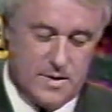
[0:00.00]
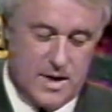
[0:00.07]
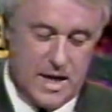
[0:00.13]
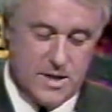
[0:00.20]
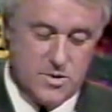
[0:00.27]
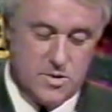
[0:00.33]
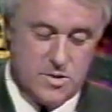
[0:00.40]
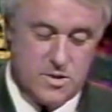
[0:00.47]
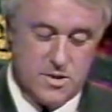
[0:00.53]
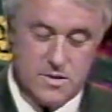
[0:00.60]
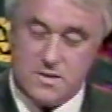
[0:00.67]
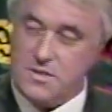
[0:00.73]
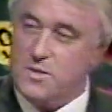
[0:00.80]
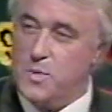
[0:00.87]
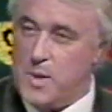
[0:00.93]
And you're
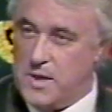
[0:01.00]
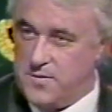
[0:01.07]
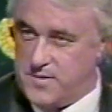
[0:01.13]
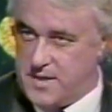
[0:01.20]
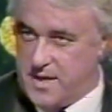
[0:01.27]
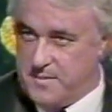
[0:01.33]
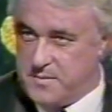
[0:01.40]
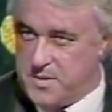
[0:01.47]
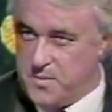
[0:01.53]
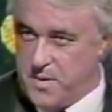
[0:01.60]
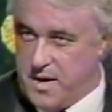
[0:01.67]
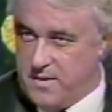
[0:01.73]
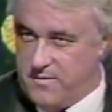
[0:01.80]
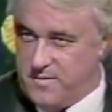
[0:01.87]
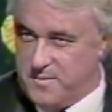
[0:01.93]
just 12 steps
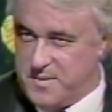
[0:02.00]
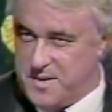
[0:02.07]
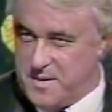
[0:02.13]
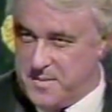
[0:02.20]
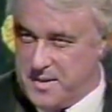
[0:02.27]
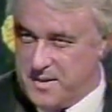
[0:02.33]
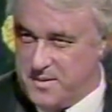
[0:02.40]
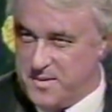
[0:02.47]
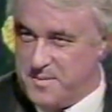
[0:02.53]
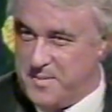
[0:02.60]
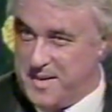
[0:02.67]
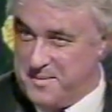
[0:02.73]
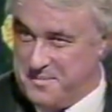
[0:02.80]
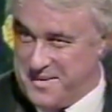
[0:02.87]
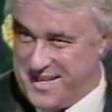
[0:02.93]
away from some of those
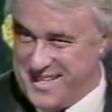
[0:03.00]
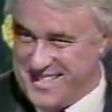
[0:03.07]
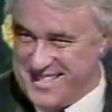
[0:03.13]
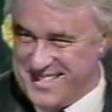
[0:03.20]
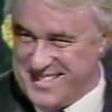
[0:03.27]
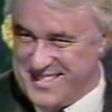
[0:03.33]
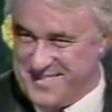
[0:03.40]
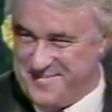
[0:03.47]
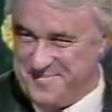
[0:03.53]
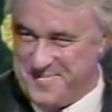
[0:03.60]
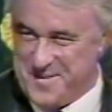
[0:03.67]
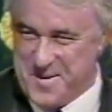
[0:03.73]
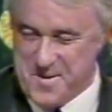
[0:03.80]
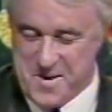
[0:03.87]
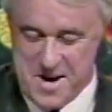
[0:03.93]
big prizes.
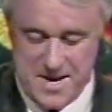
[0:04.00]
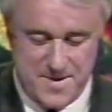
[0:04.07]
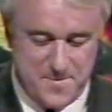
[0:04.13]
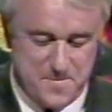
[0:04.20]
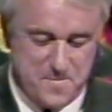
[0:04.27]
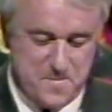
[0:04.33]
All right?